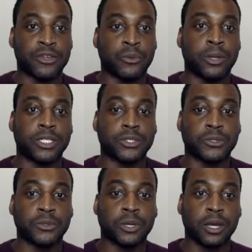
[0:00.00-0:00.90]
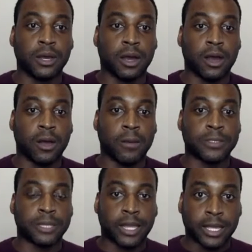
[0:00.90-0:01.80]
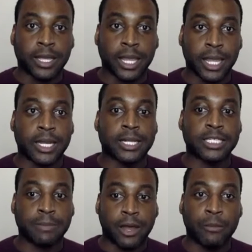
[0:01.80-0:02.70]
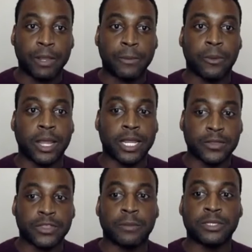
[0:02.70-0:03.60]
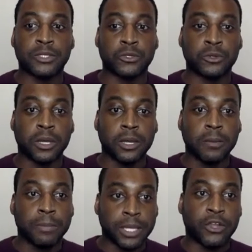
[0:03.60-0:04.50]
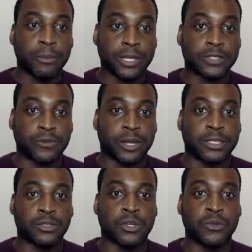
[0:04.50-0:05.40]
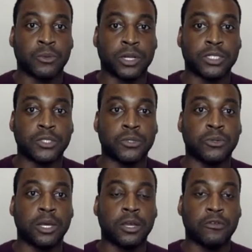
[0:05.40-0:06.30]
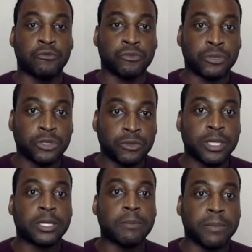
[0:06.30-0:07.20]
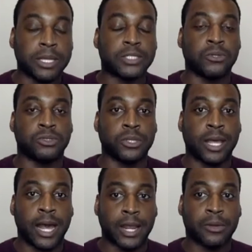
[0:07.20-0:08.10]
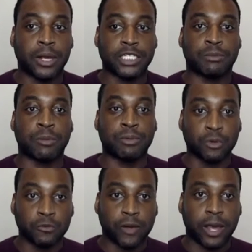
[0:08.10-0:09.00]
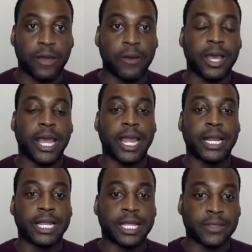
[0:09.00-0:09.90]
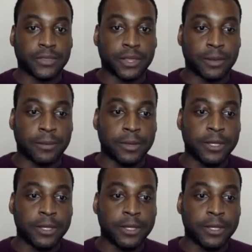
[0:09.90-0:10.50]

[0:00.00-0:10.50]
want to delight and inspire people and get them to be your best friend. So you want to really, really commit to that ideal customer profile and get them